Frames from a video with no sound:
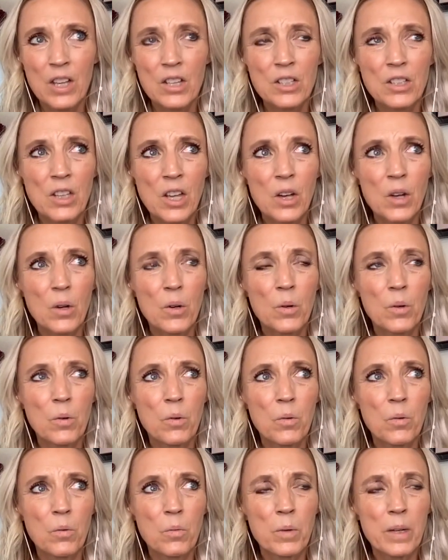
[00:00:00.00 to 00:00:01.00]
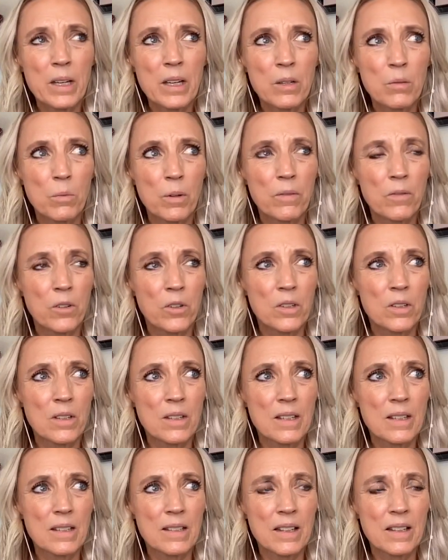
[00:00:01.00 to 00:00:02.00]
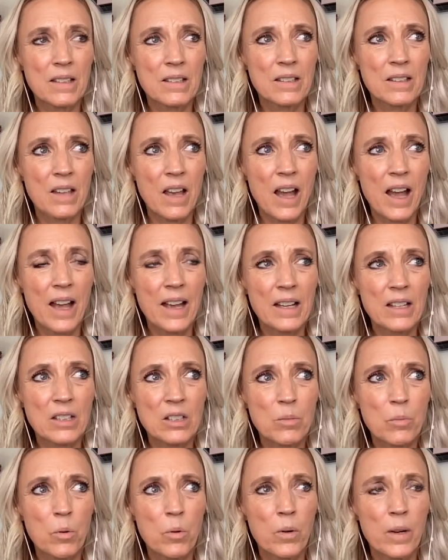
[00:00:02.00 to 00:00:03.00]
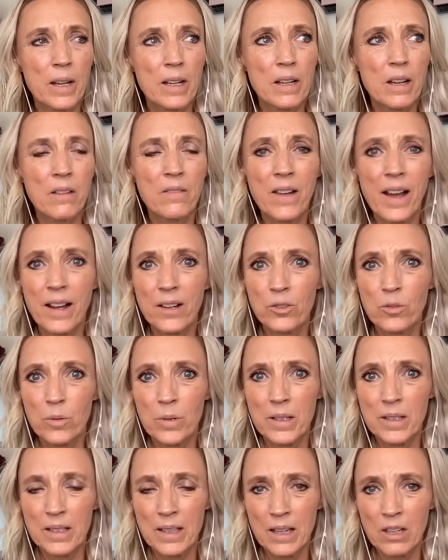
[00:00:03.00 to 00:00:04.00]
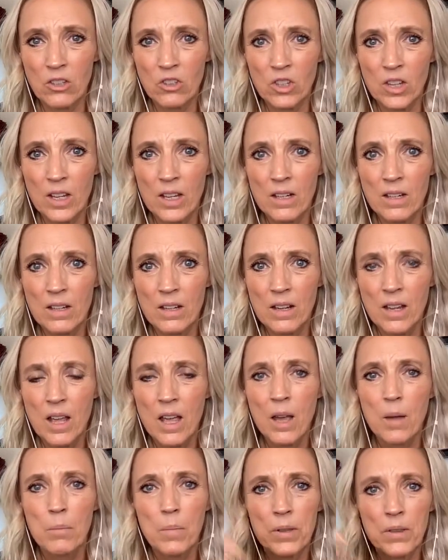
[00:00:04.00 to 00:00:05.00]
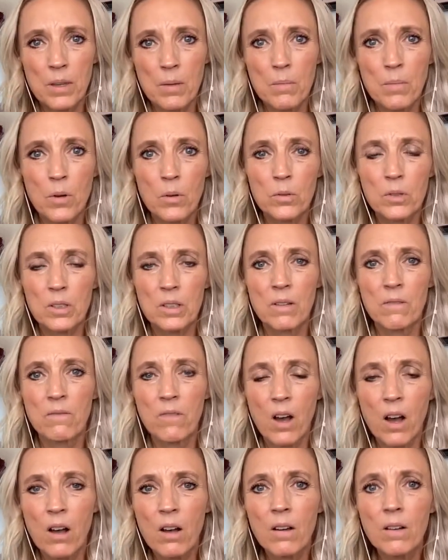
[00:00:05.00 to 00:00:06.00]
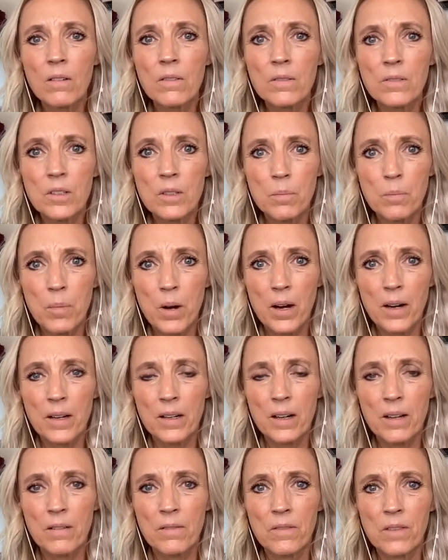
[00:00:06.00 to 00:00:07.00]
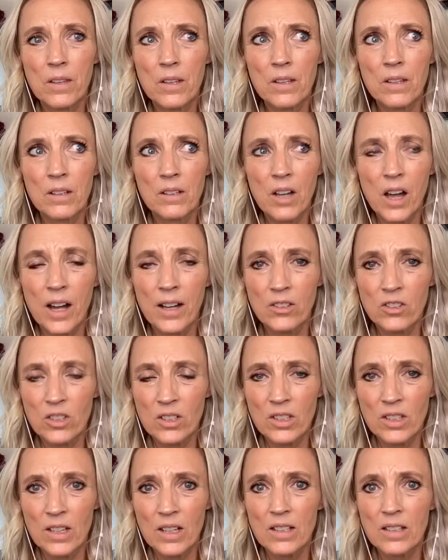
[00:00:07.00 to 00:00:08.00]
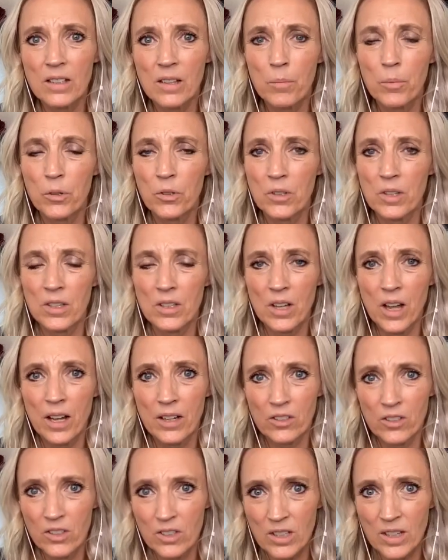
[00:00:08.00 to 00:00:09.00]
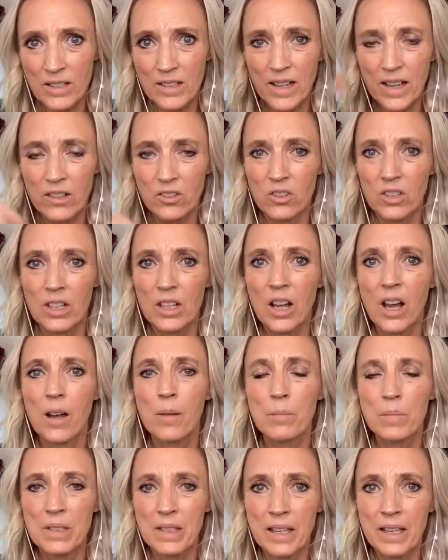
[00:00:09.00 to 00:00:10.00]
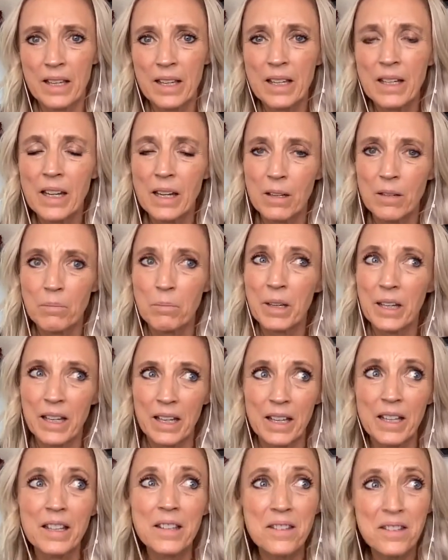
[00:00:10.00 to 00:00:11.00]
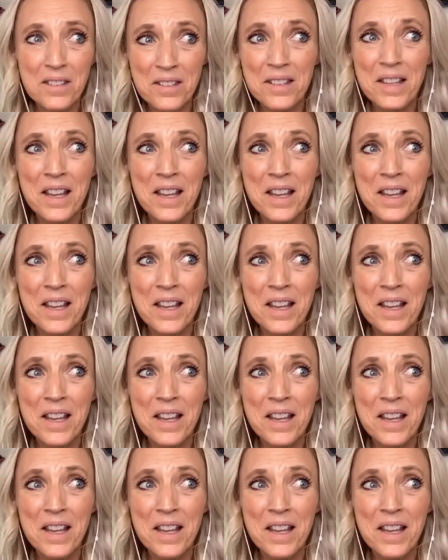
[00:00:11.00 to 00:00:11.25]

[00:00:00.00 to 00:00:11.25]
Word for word: so we can refer to this as the highest point of actualization, but the most evolved part of the consciousness, the person's consciousness actually comes in and begins